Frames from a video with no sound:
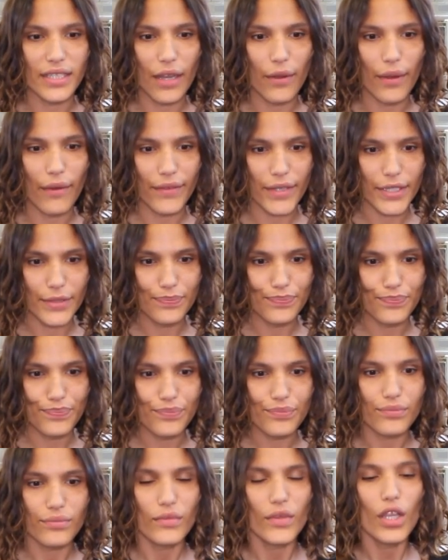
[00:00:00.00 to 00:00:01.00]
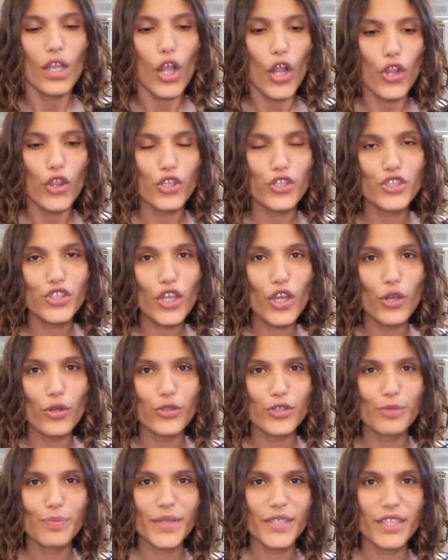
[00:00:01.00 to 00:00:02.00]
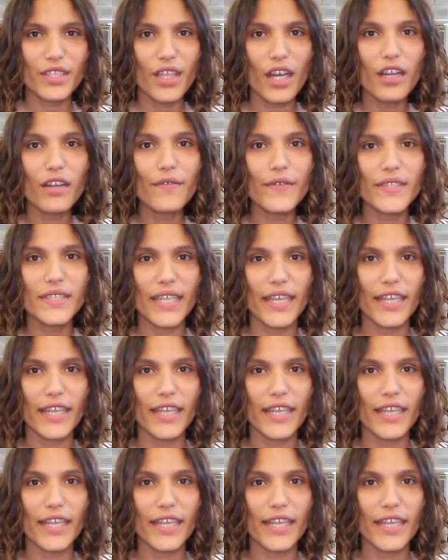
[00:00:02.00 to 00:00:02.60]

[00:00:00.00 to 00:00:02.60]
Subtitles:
however. The show spent a lot of its